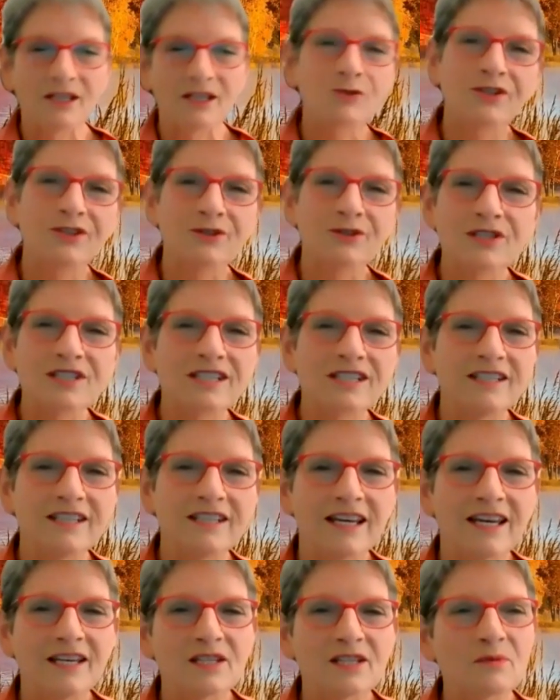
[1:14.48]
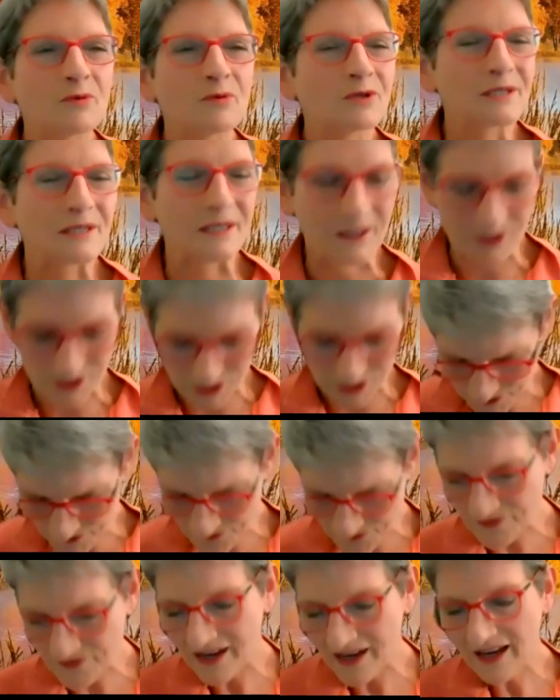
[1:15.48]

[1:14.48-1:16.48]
me introduce today's presenter.